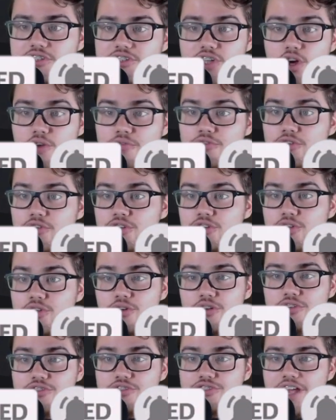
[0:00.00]
so if you're new to the
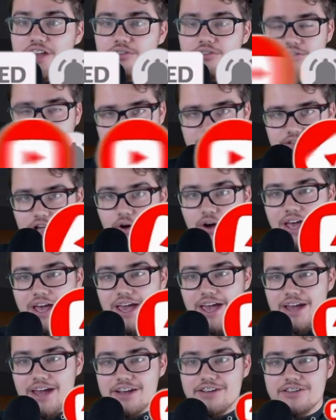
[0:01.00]
channel, go
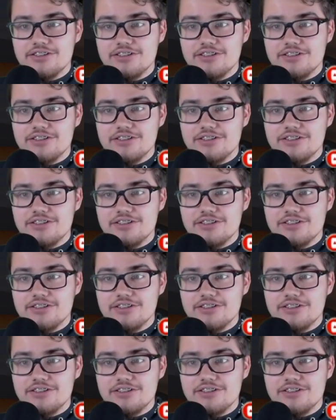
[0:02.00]
ahead